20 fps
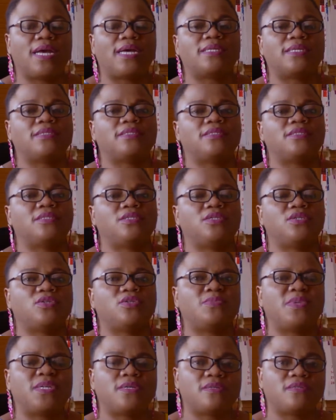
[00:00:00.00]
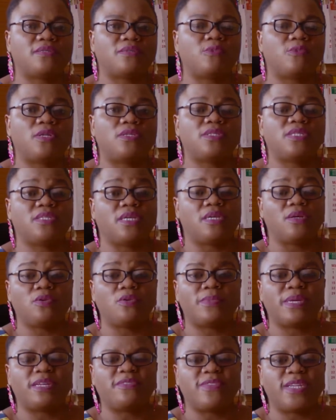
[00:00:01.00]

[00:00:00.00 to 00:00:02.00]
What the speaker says: And because the world is a global